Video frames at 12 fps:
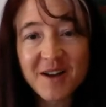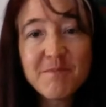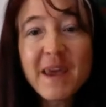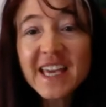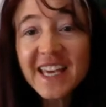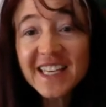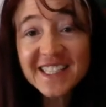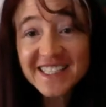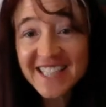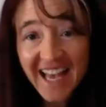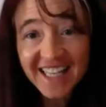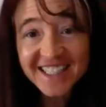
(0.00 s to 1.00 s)
making
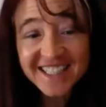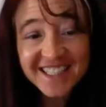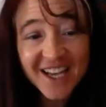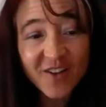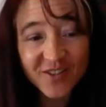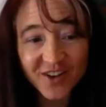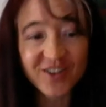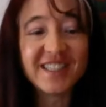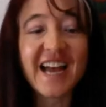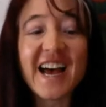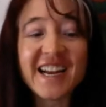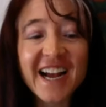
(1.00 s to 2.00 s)
sense of your
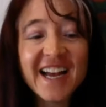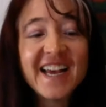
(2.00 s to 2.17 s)
data.